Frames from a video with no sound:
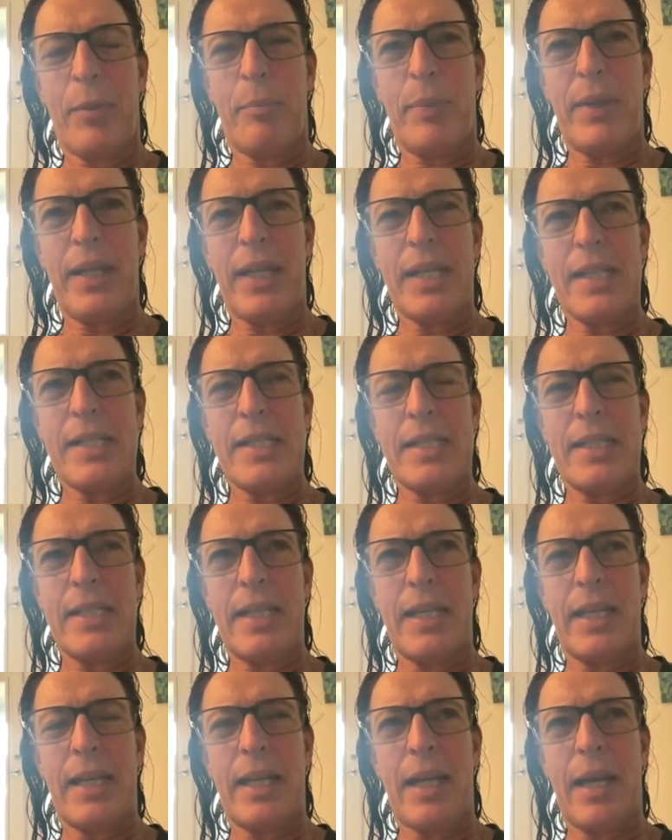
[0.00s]
biggest
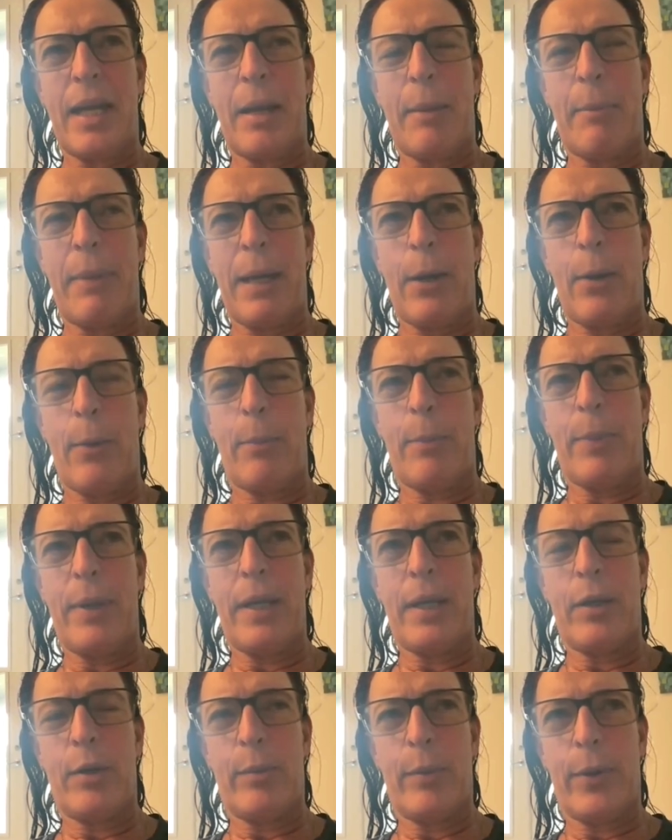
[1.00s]
thing about
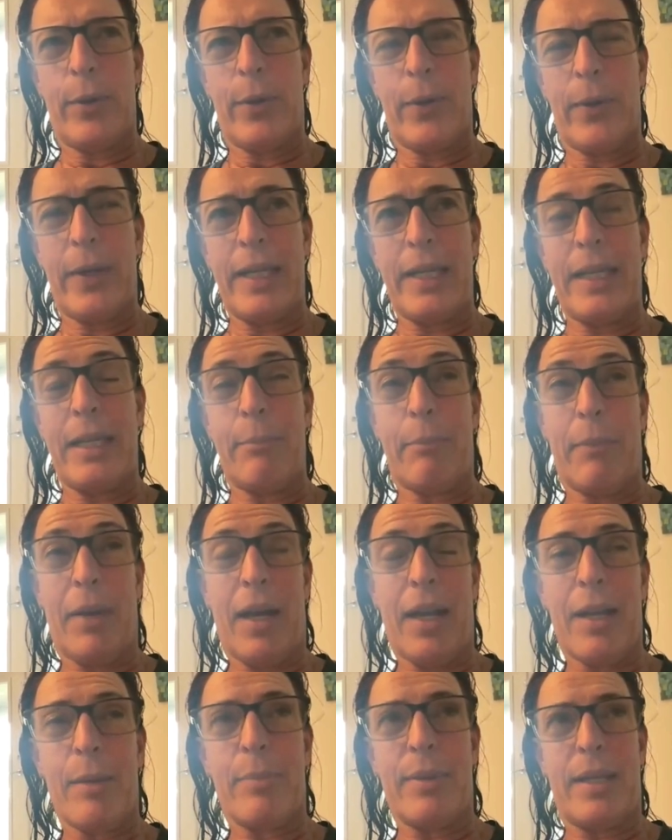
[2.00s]
pickleball, in
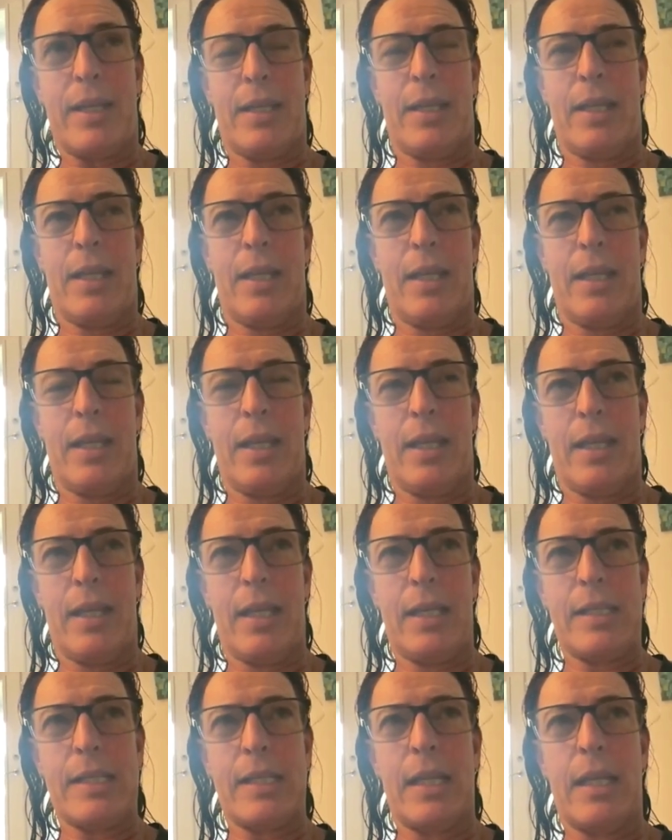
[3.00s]
my opinion,
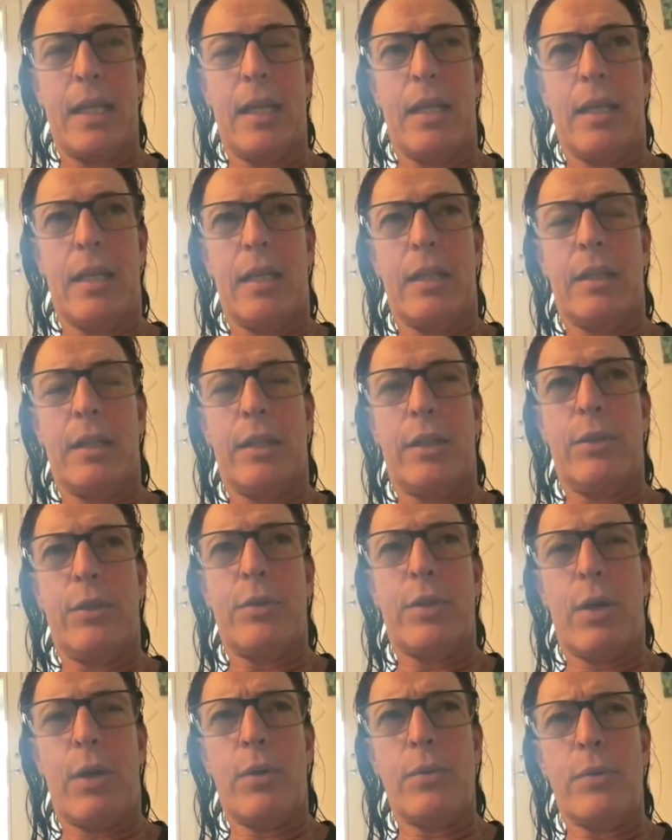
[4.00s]
is
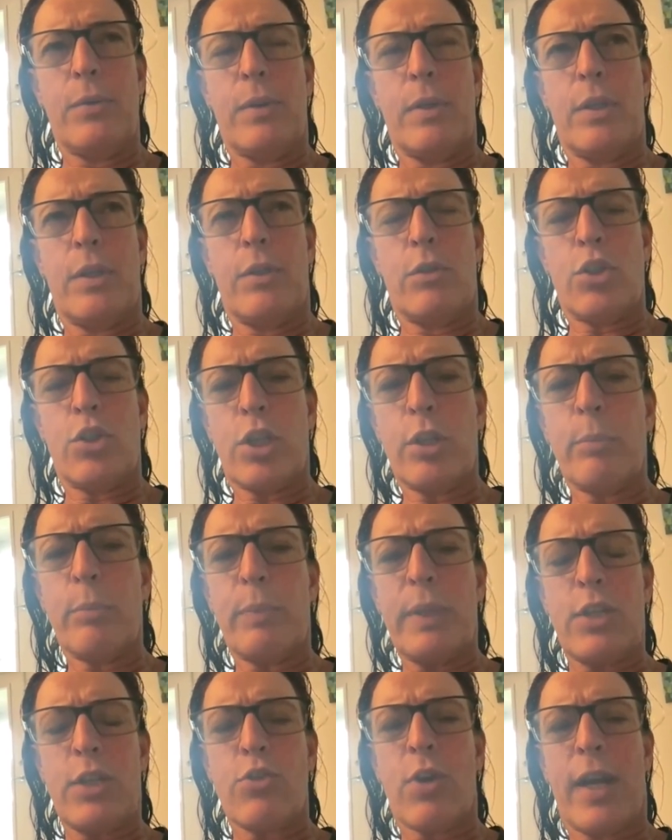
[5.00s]
you shouldn't
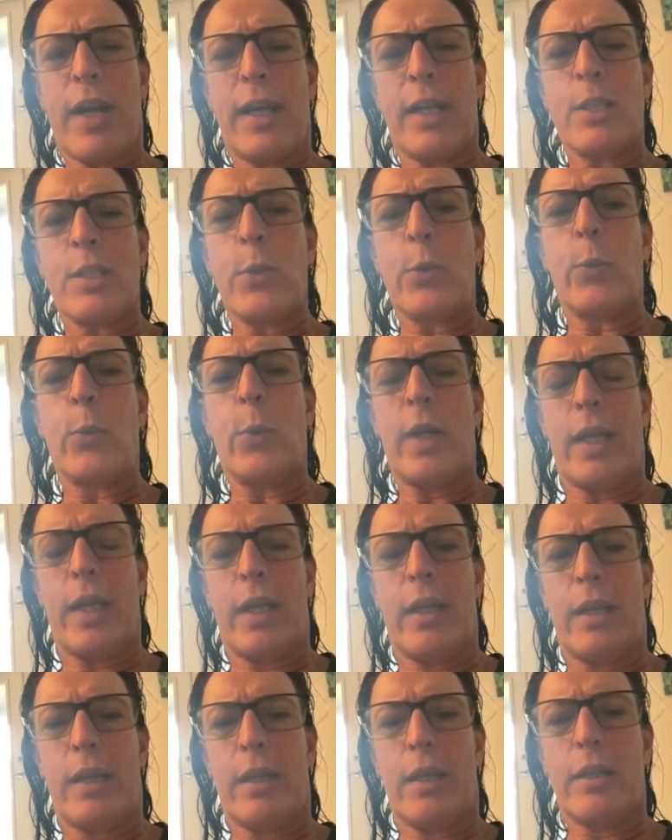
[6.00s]
be trying to
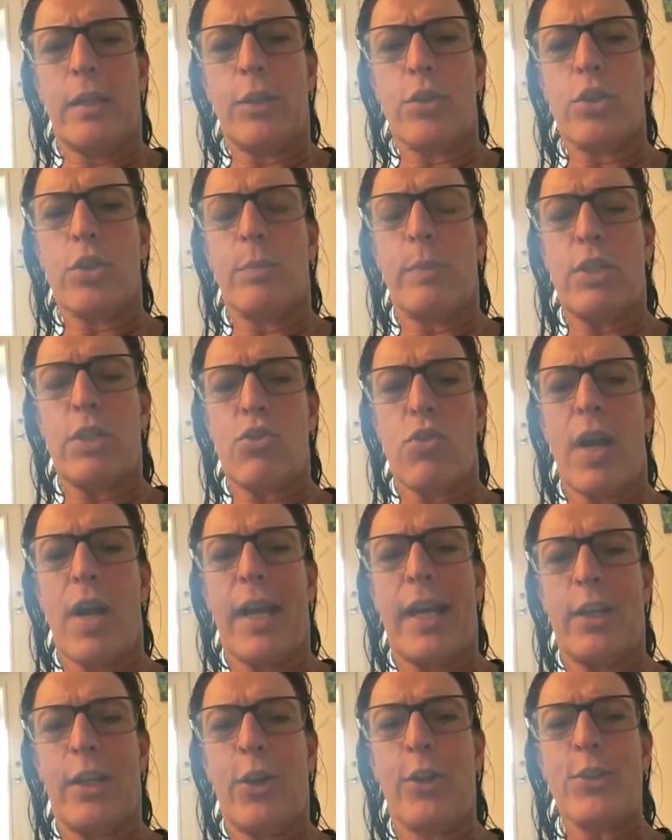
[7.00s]
win. You should be
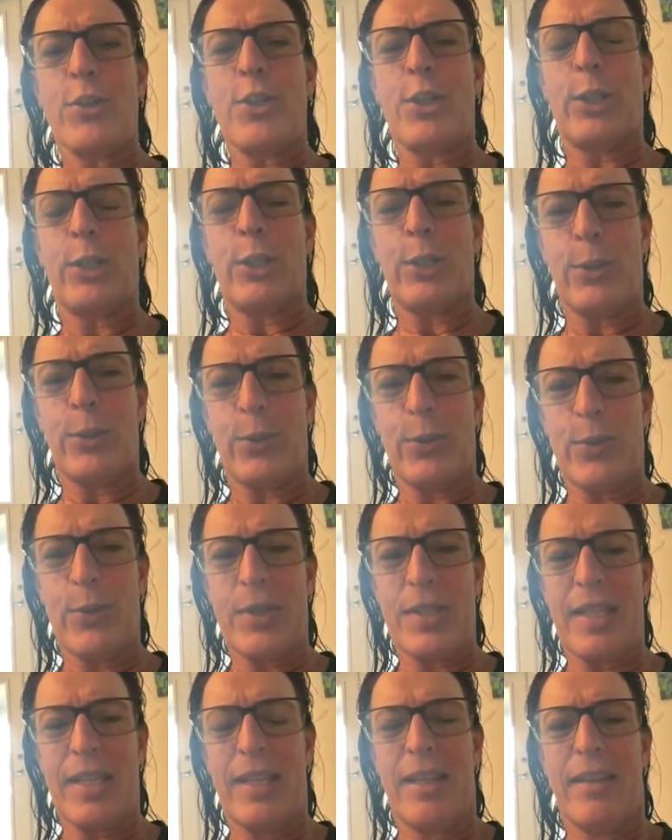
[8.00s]
trying not to
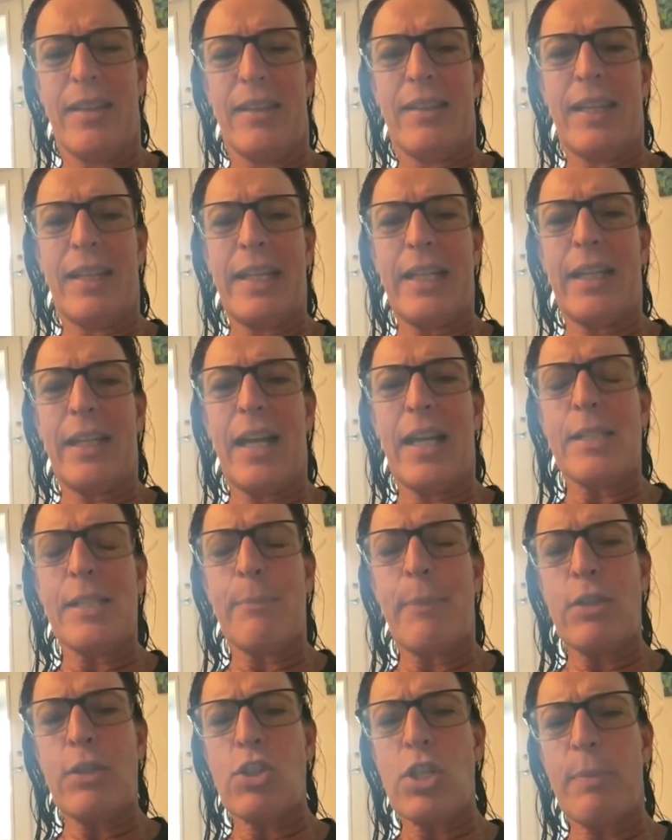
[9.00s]
lose. Like,
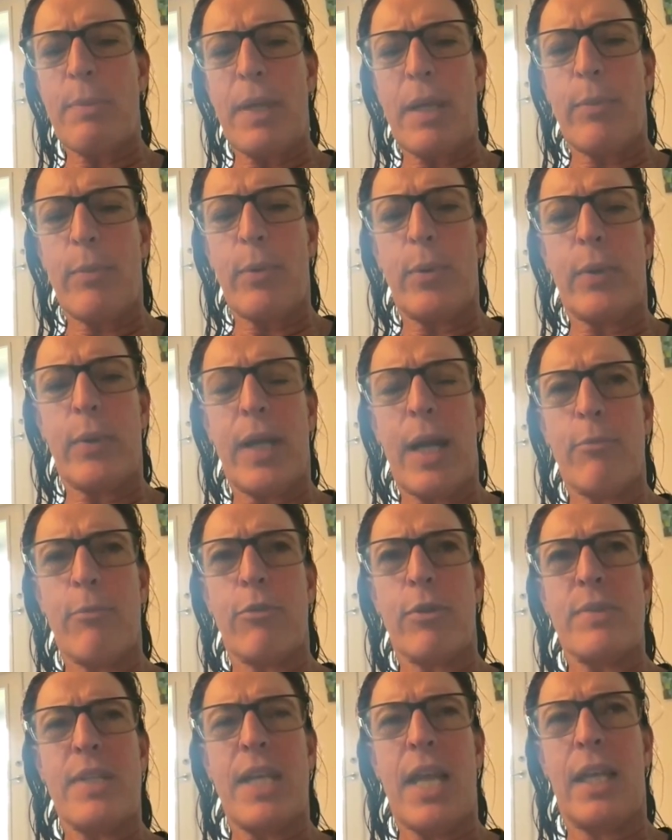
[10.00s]
especially people who come
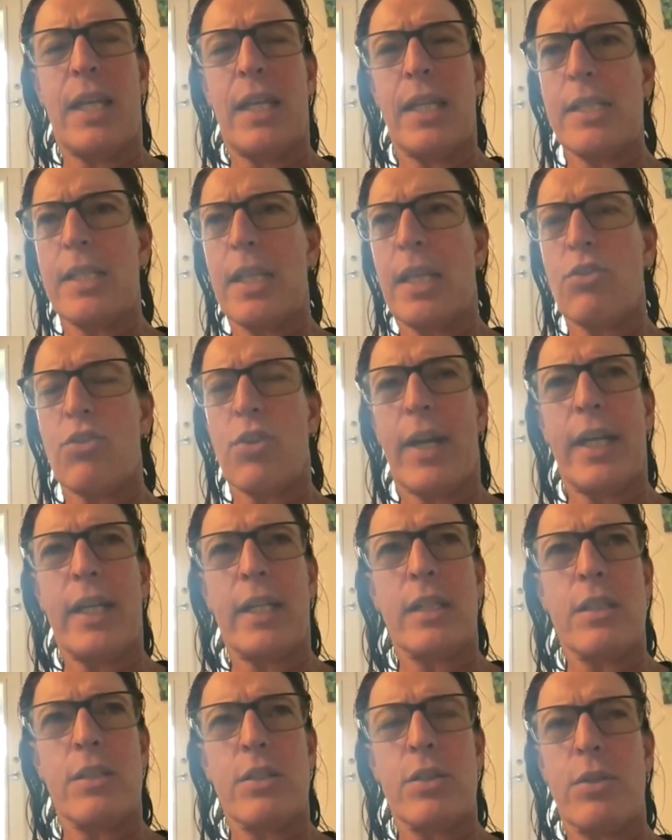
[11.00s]
from tennis, they're
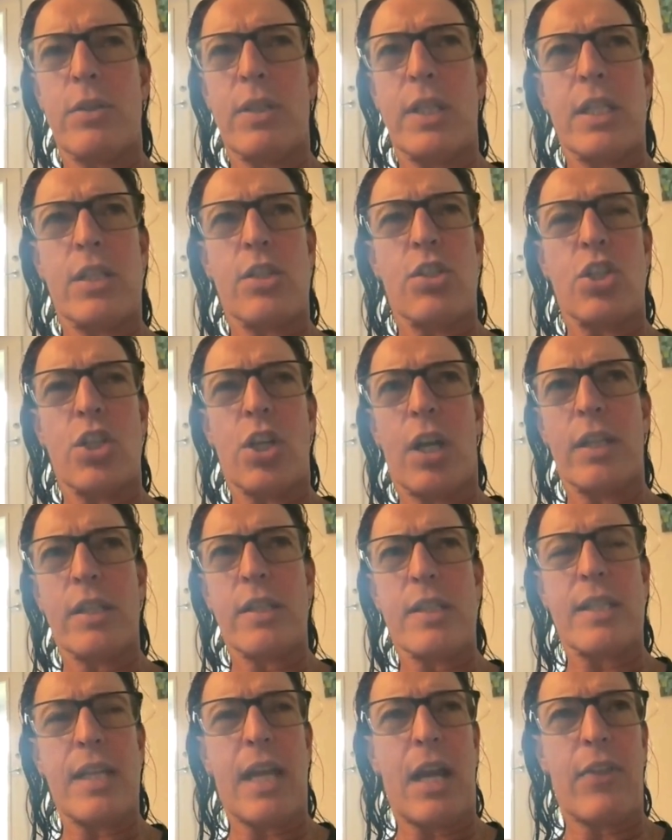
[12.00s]
trying to do these
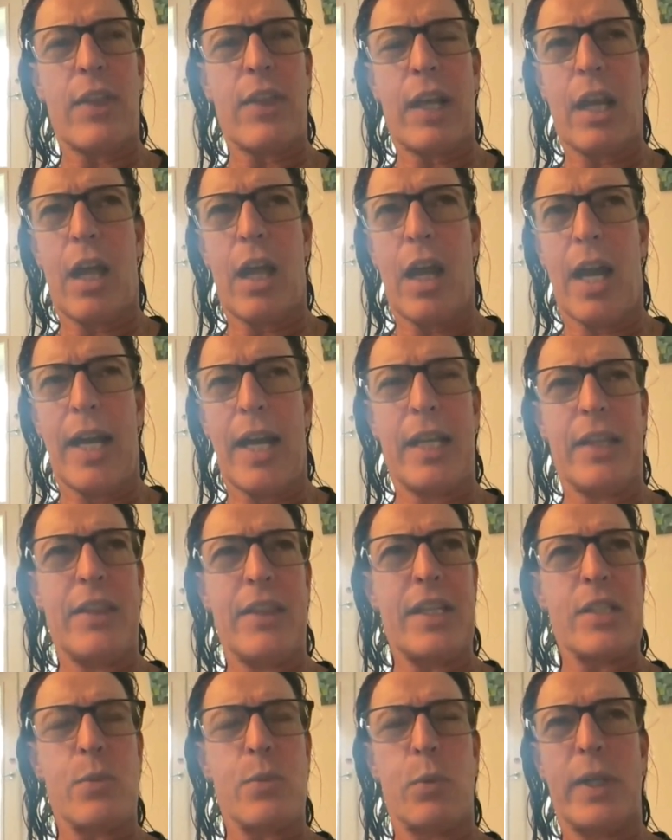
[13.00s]
shots down the line and
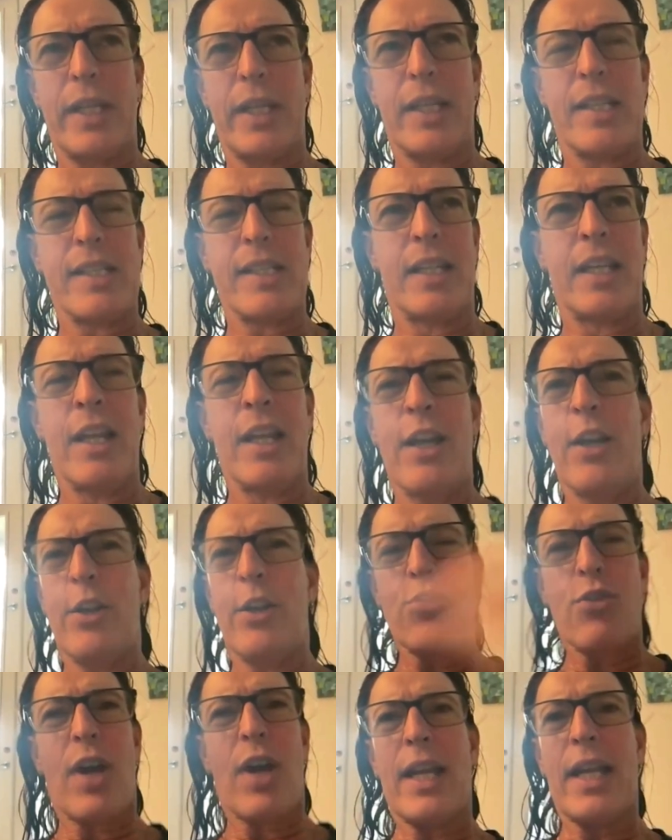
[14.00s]
these winners and
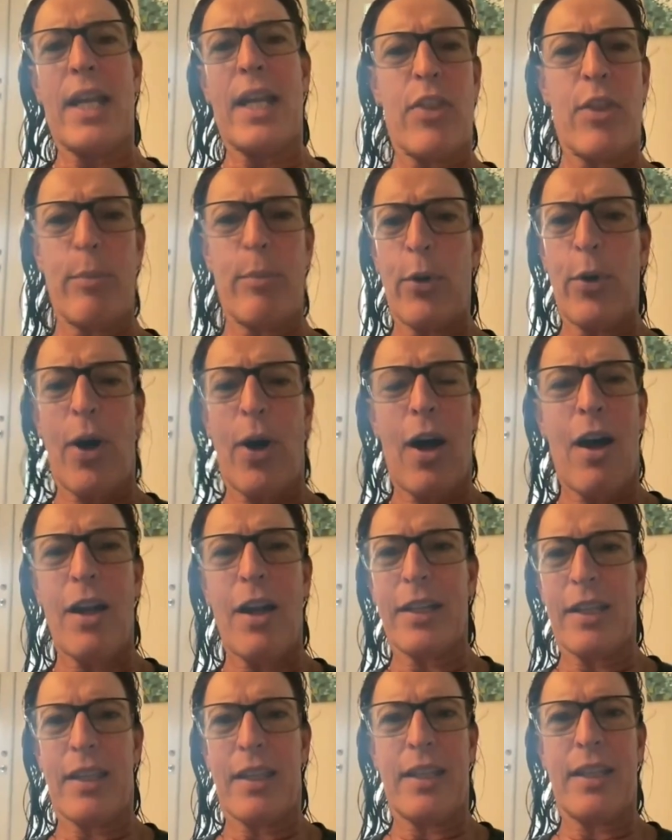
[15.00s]
trying to hit the ball
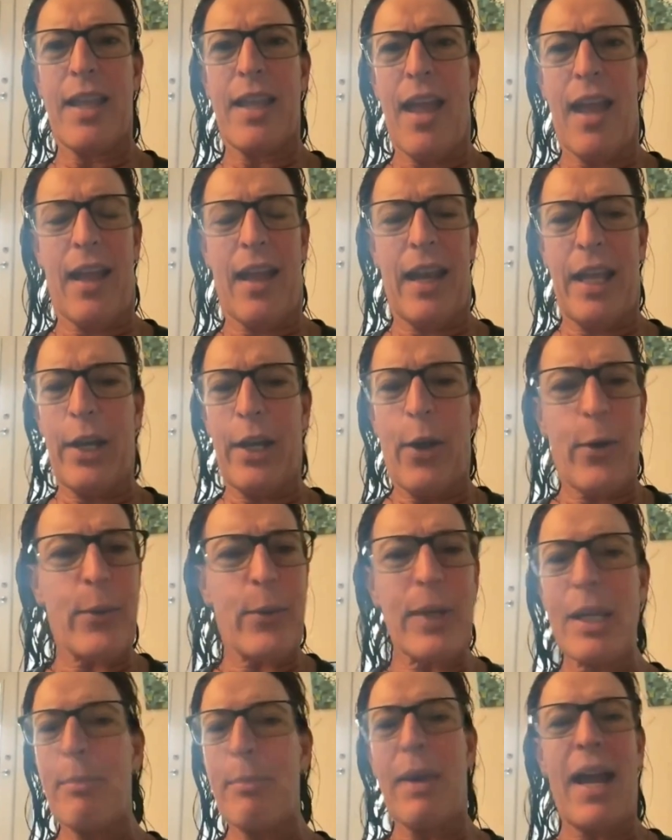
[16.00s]
hard at the net. And
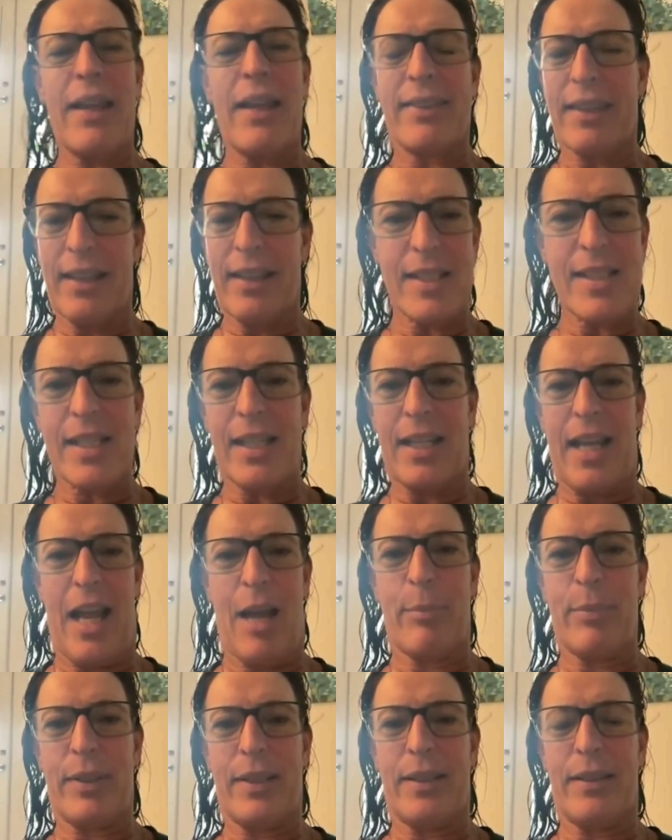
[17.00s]
only bad things can
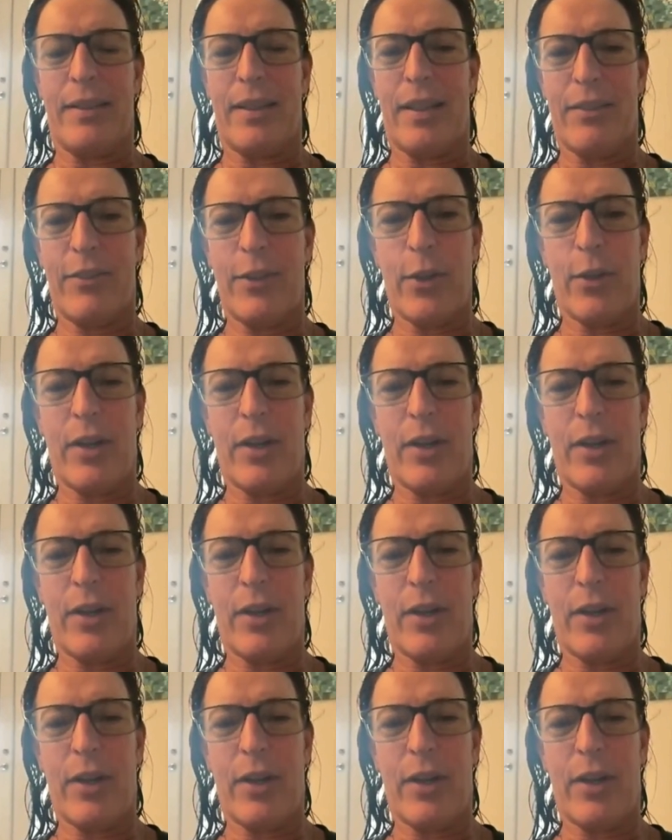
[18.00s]
happen. If